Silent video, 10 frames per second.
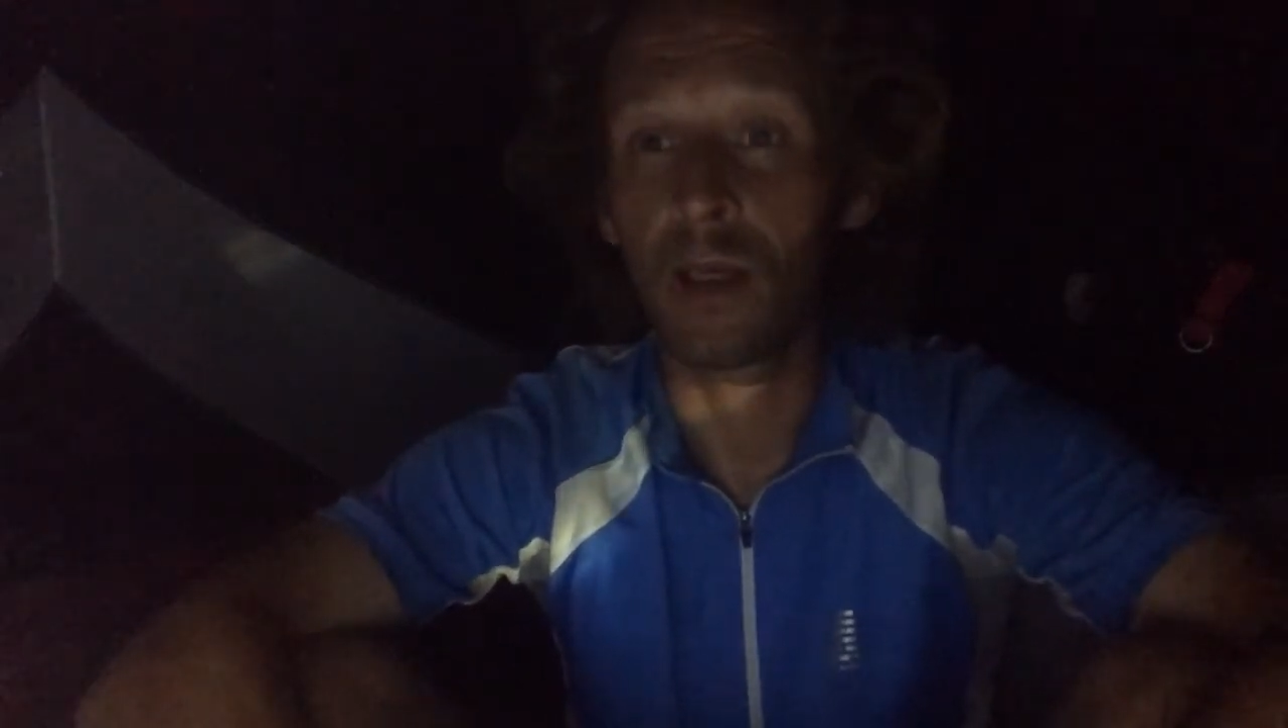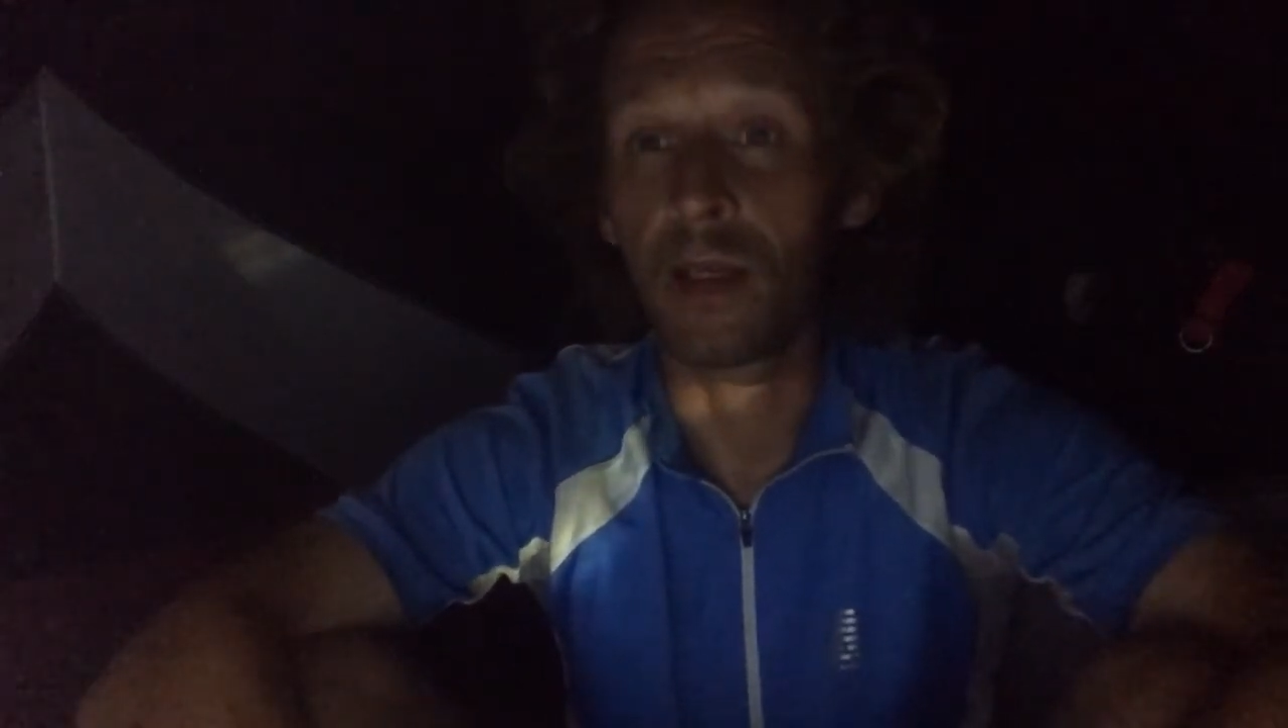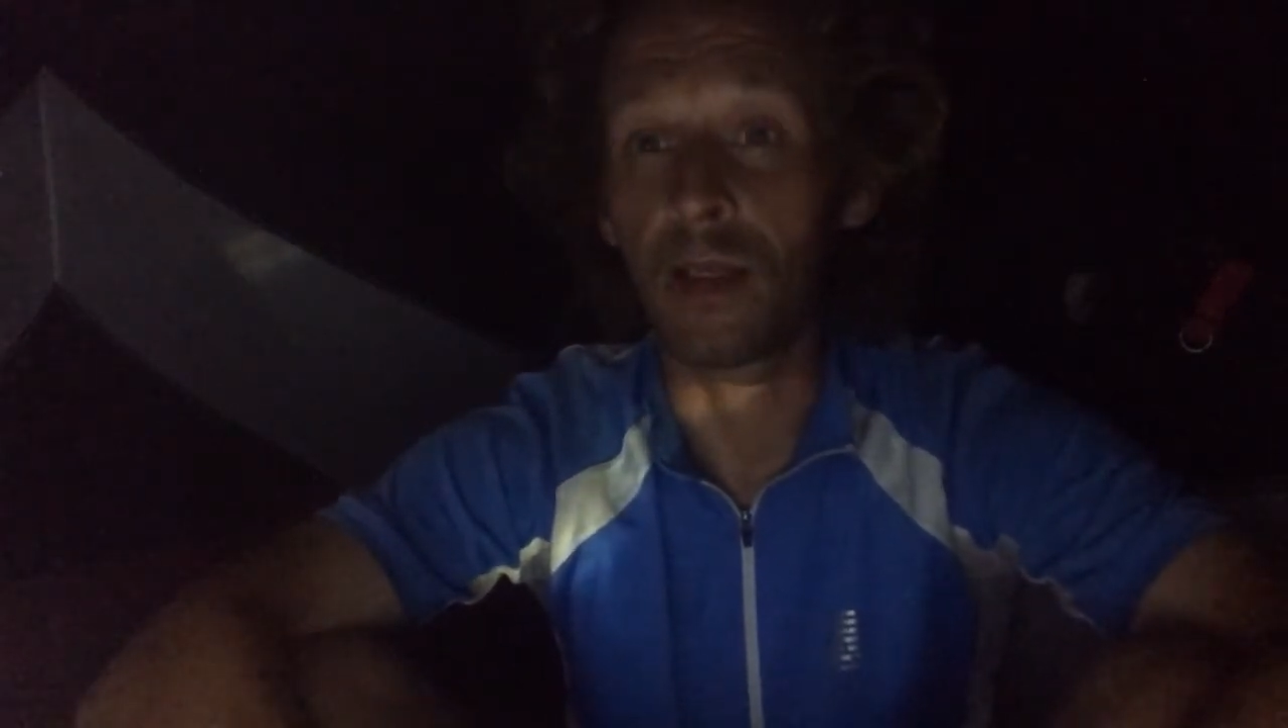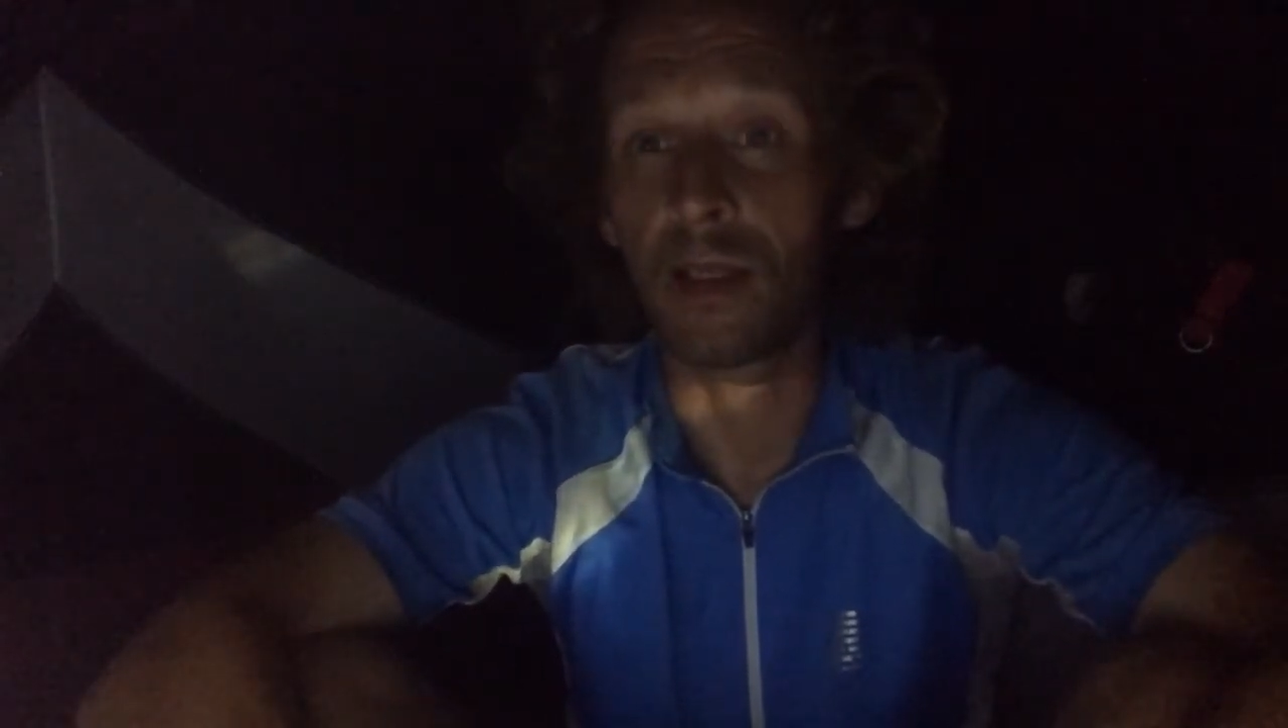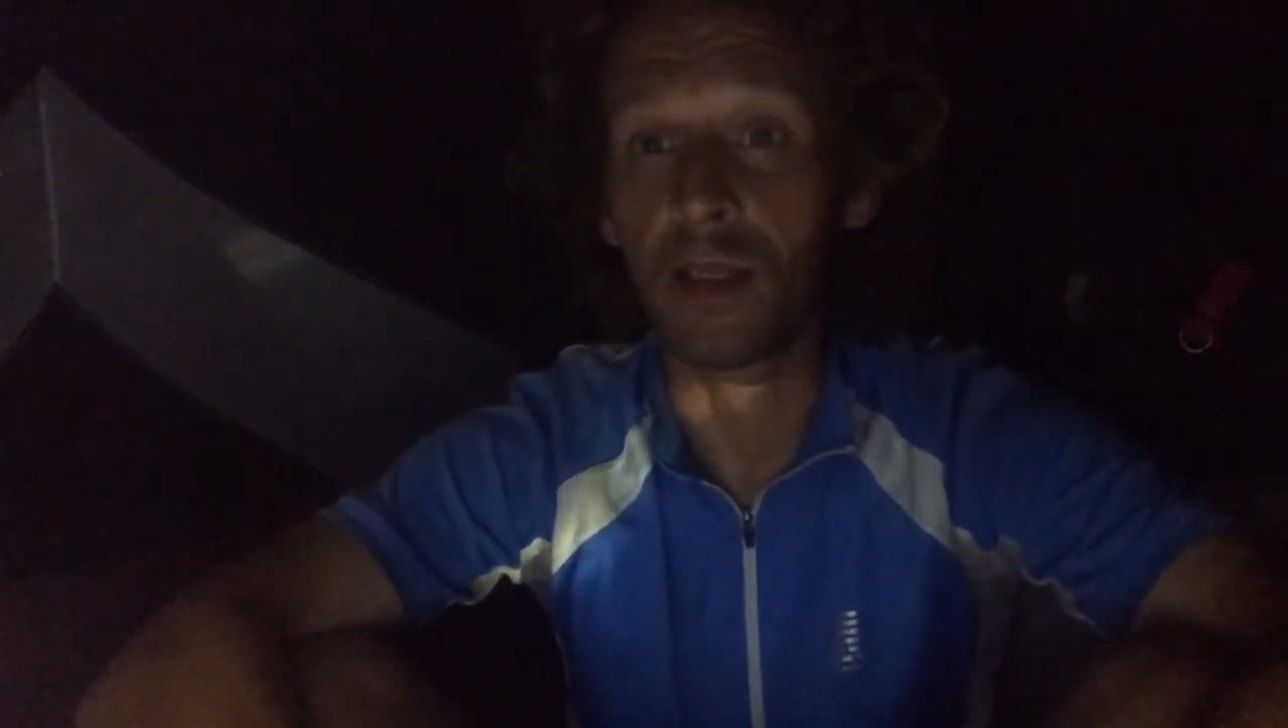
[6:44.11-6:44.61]

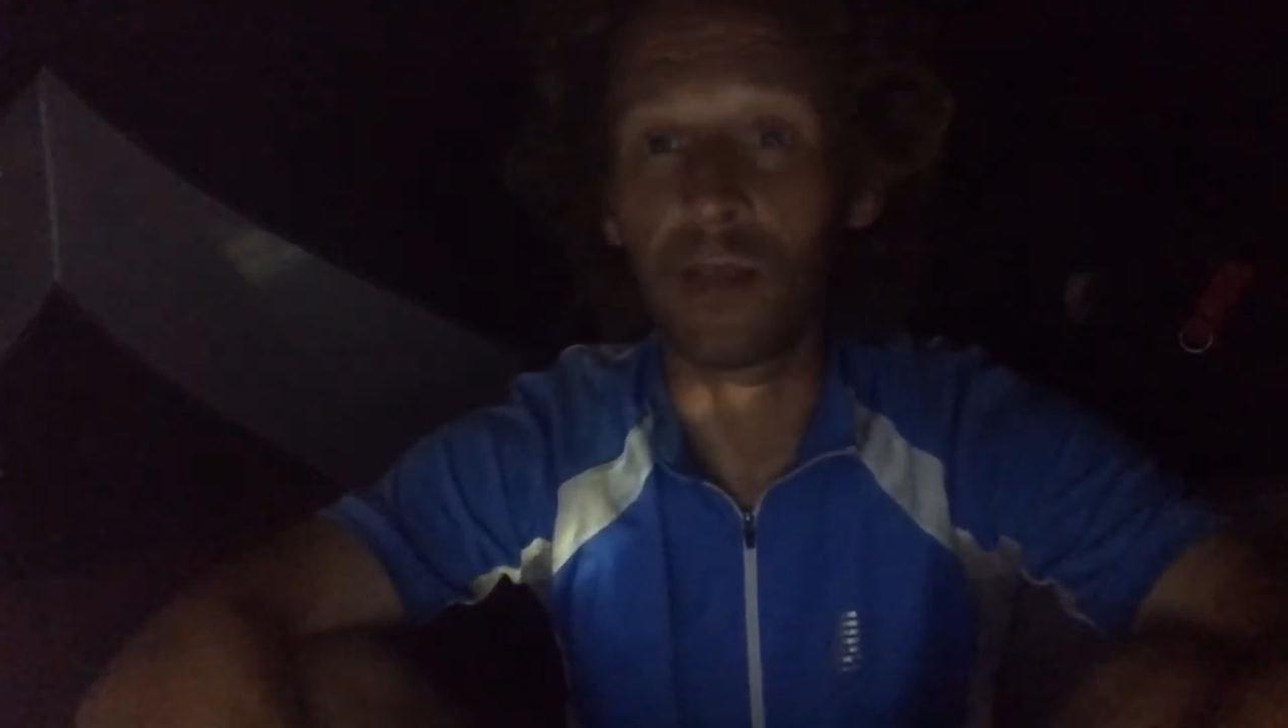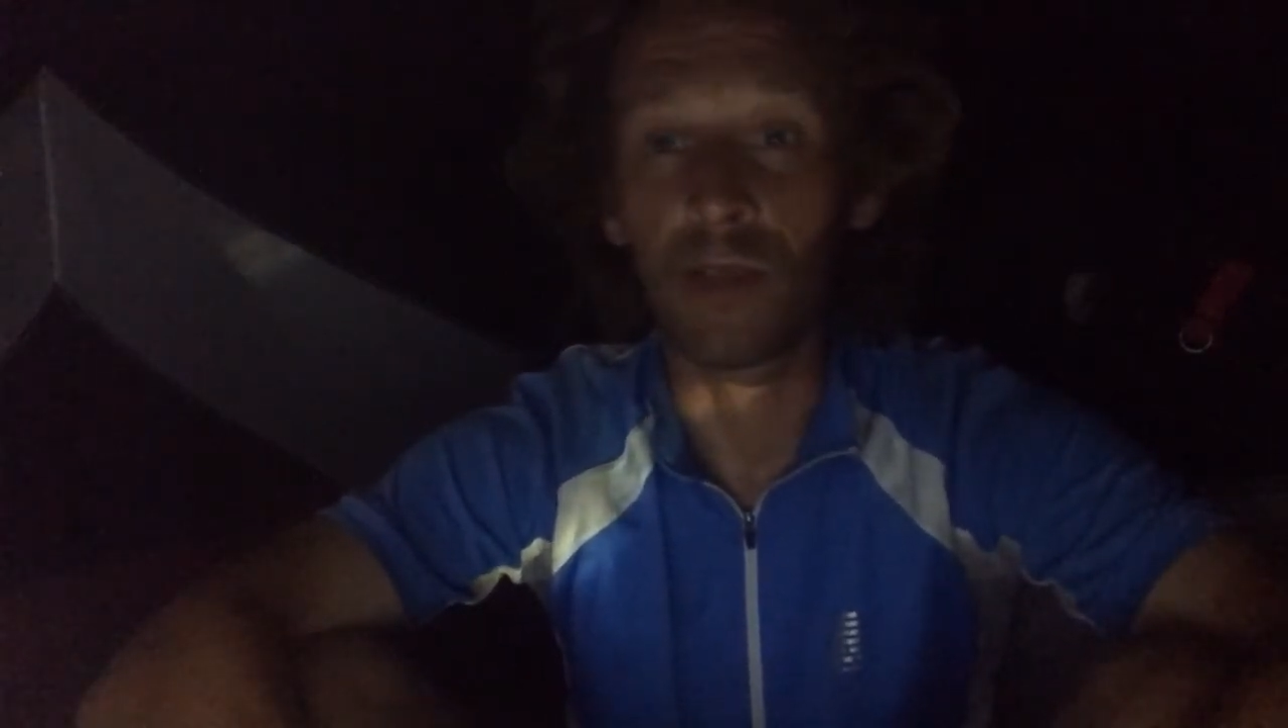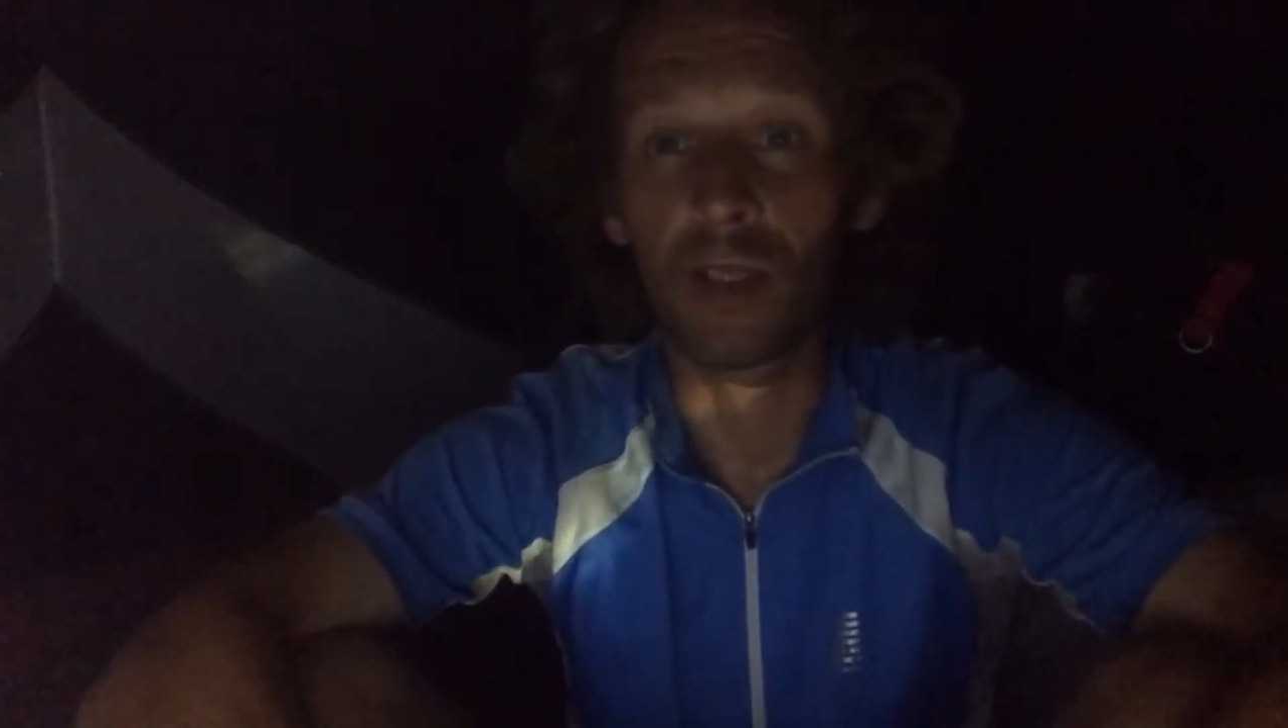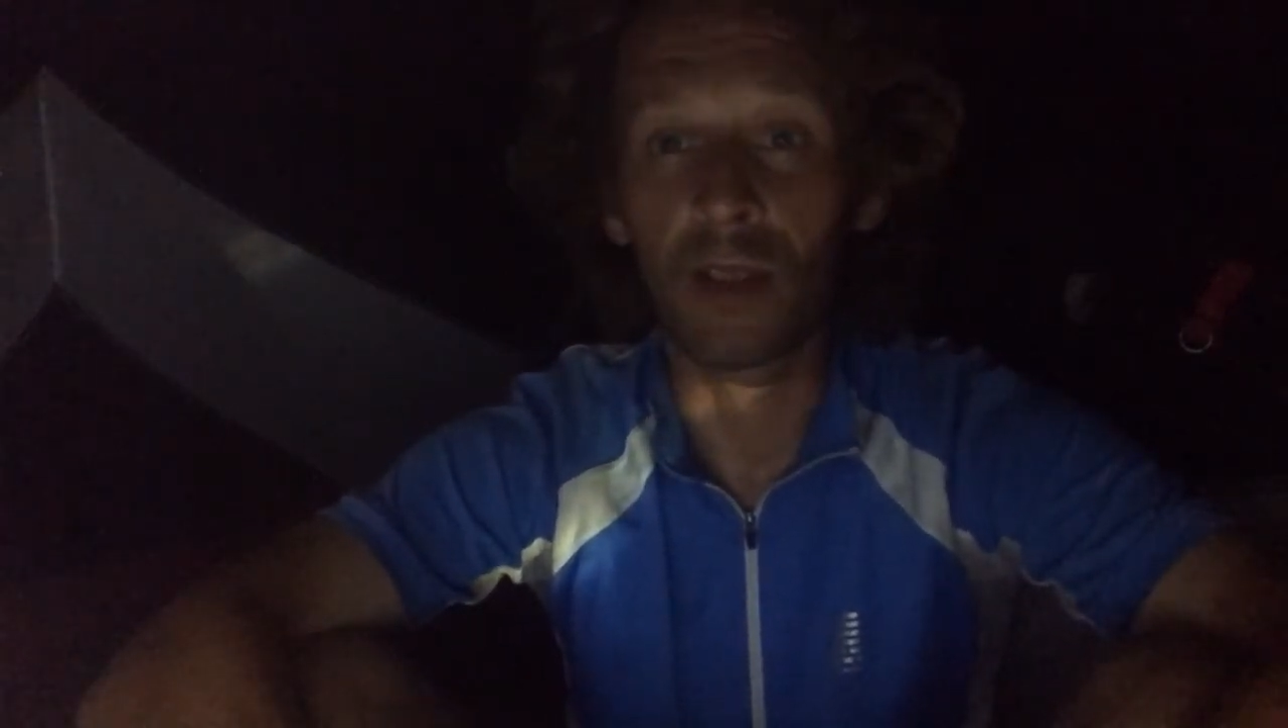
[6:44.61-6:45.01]
in the evening